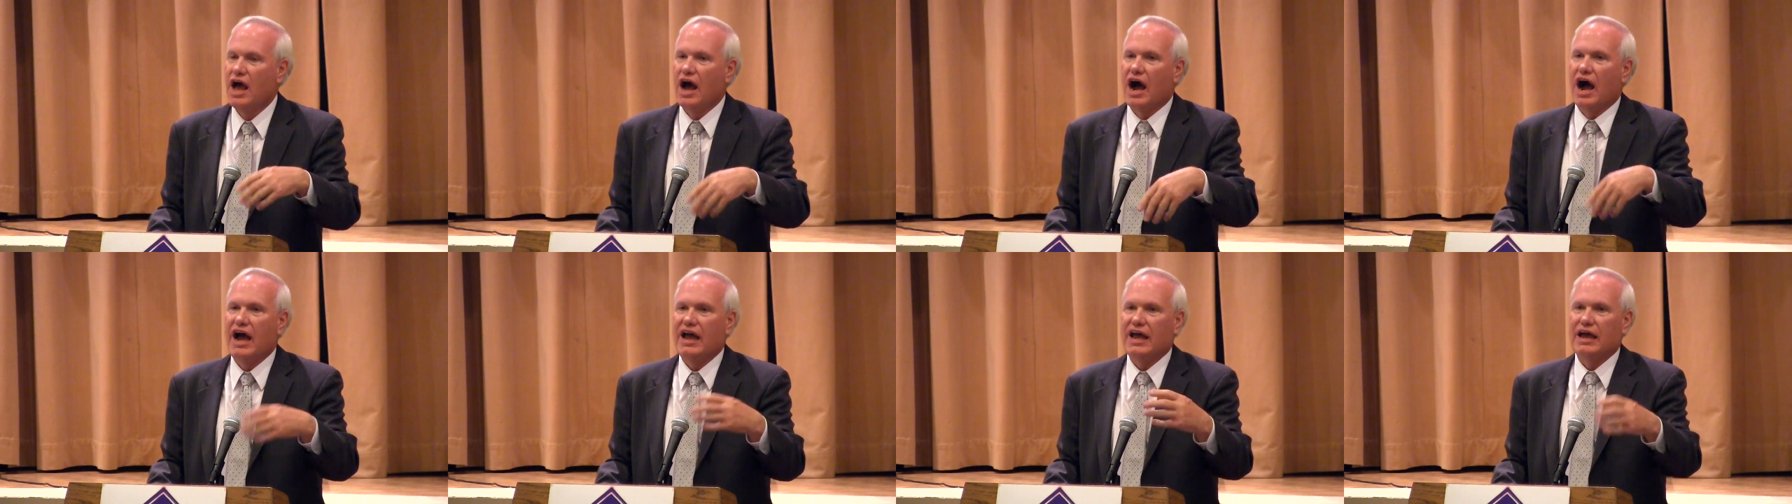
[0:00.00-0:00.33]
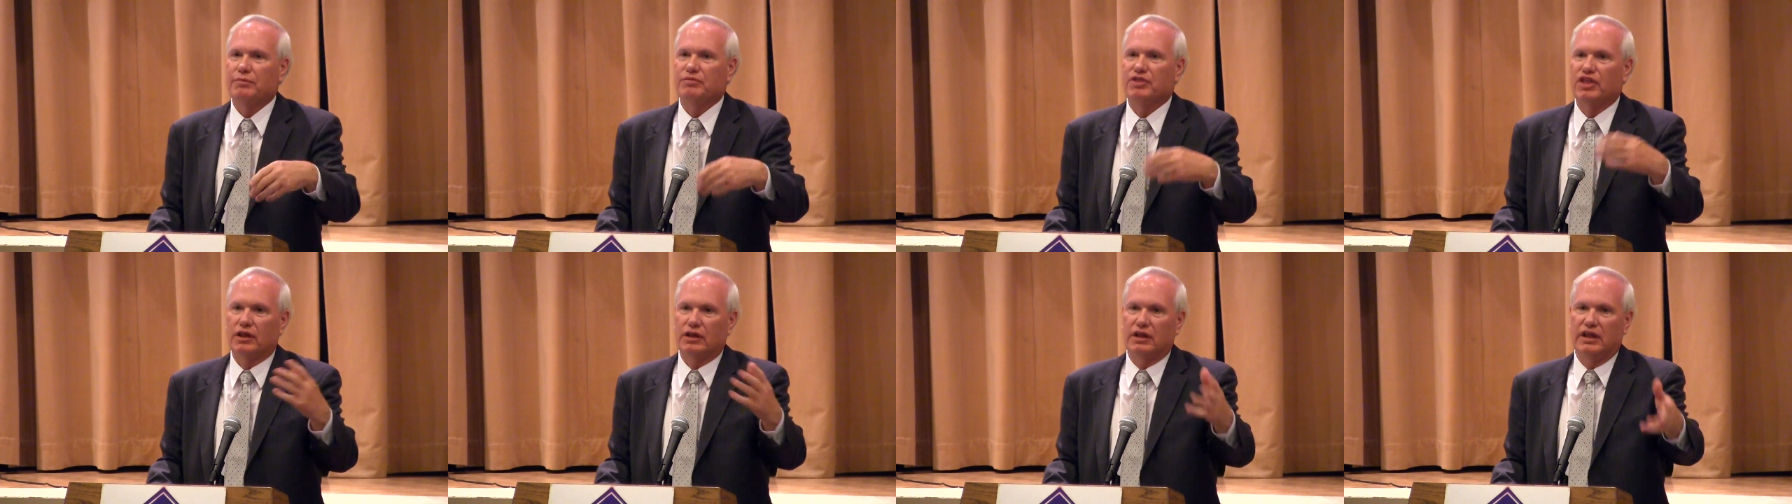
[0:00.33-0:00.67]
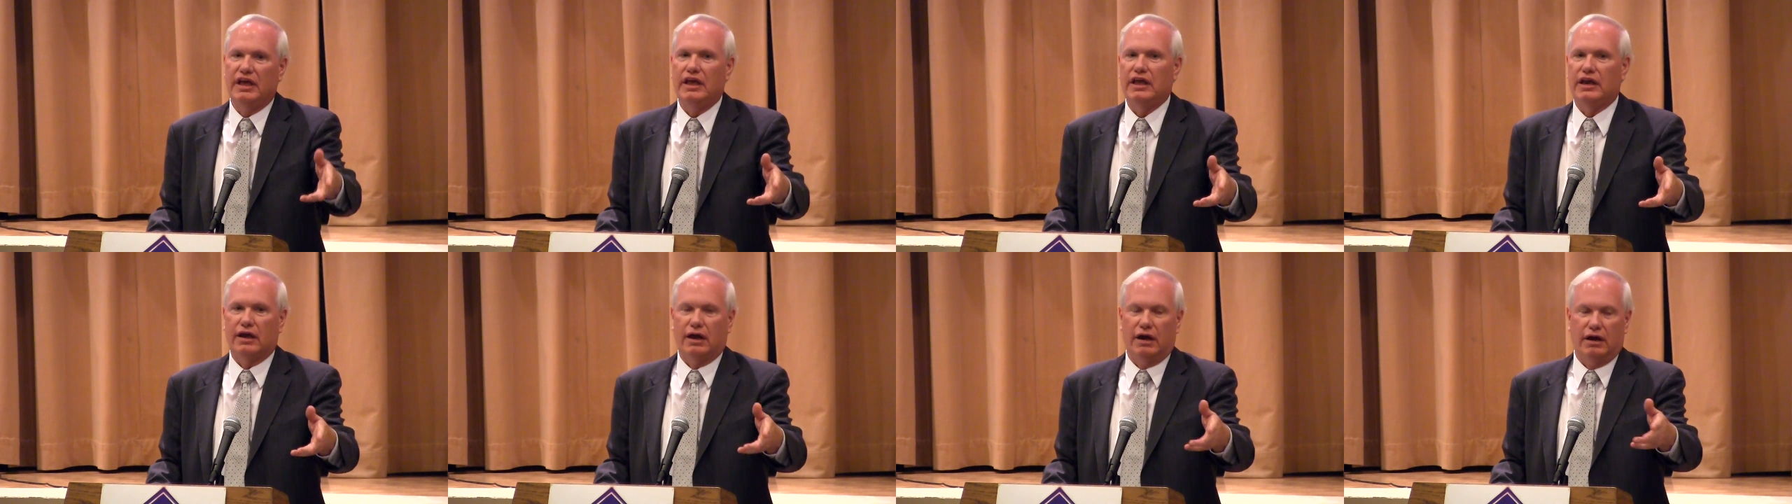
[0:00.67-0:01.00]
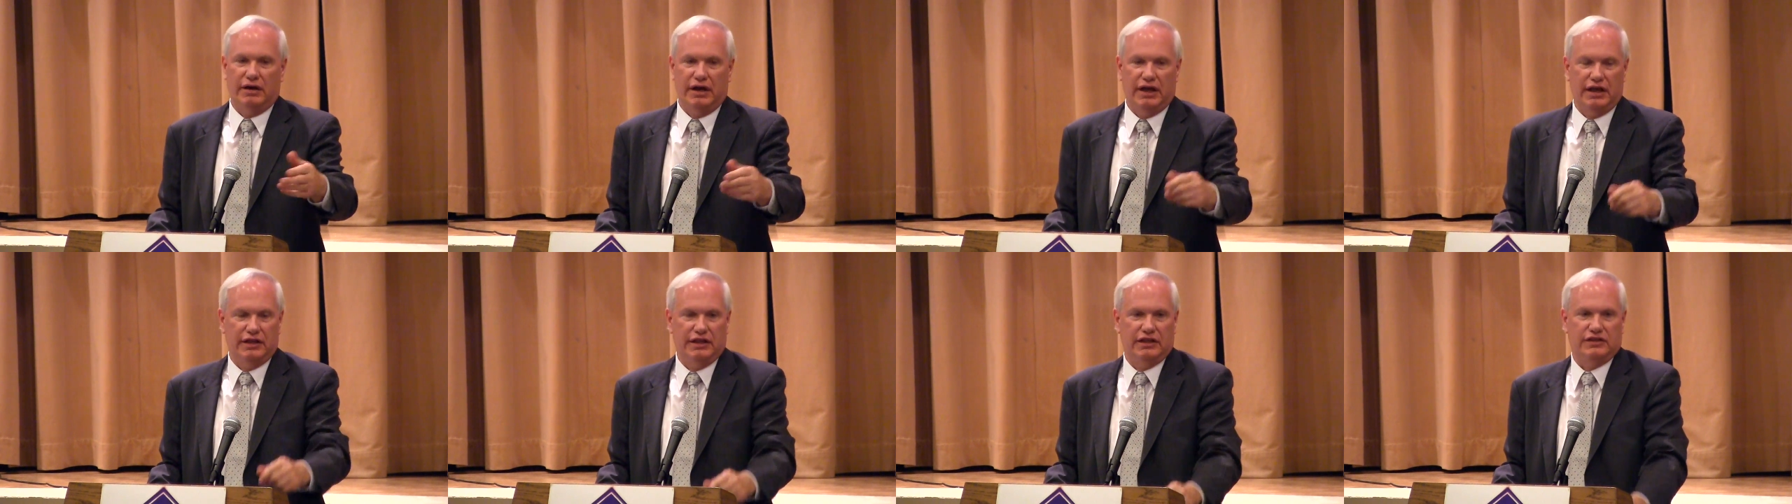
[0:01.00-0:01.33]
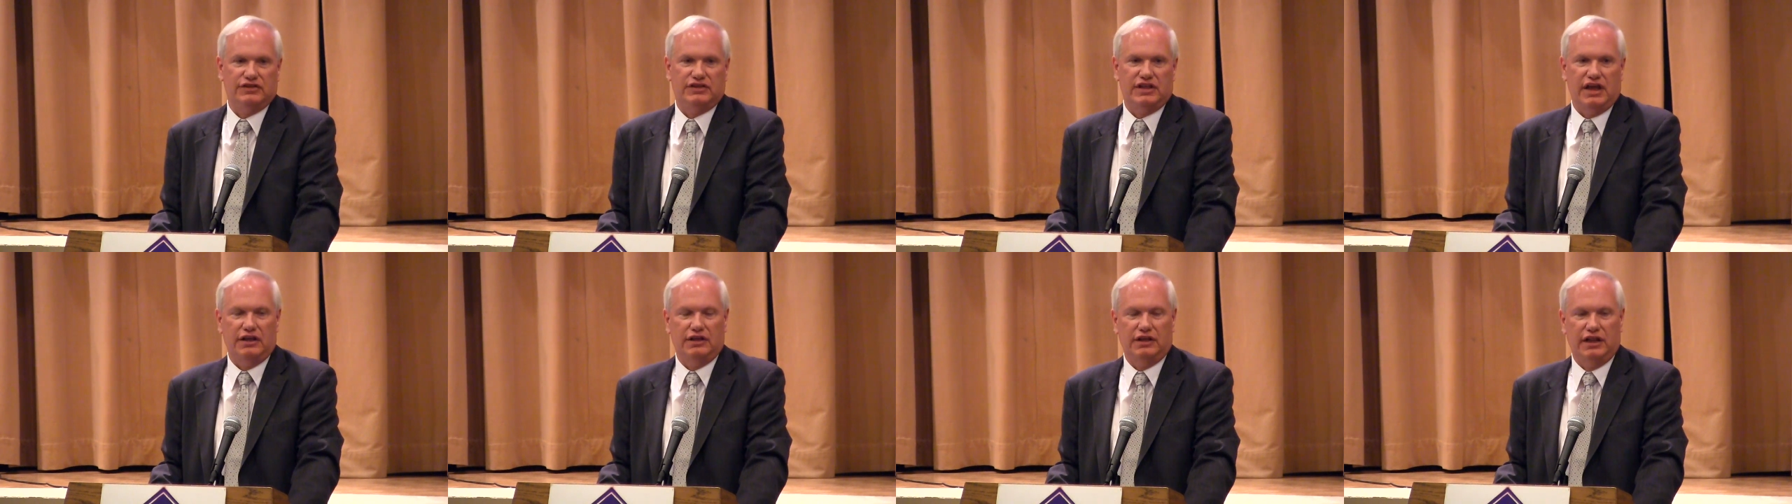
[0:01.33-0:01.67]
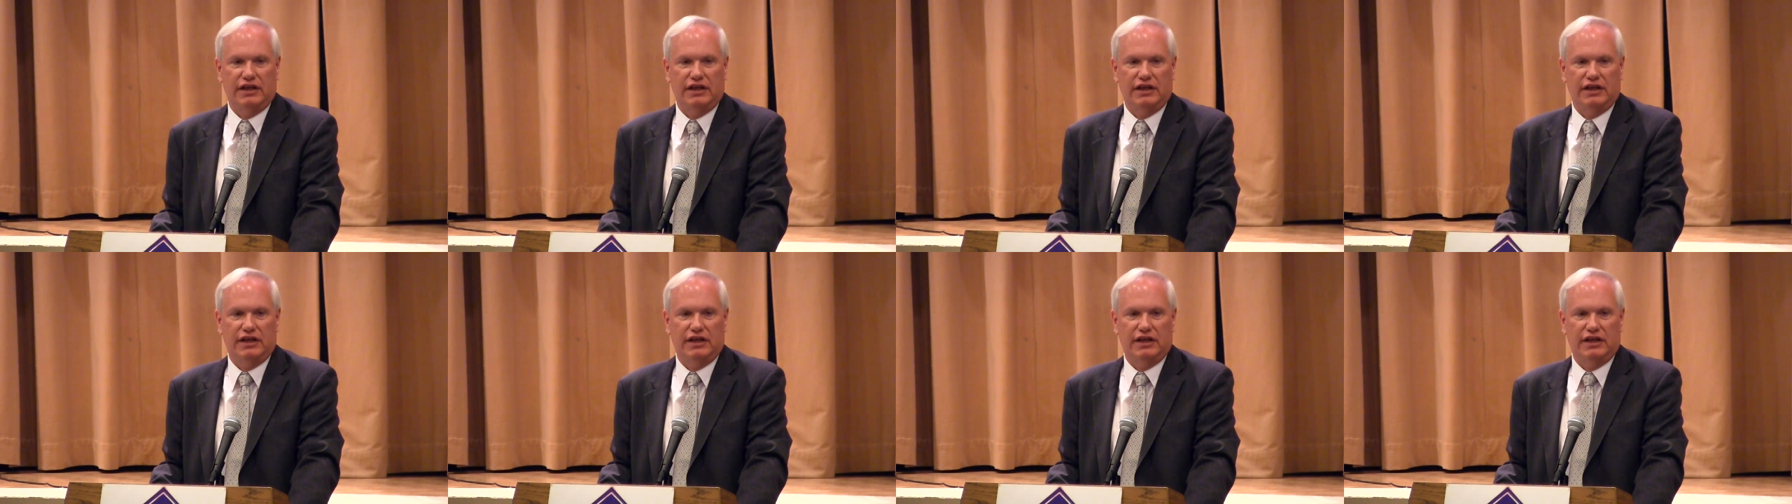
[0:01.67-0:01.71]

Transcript: I am the leader in the state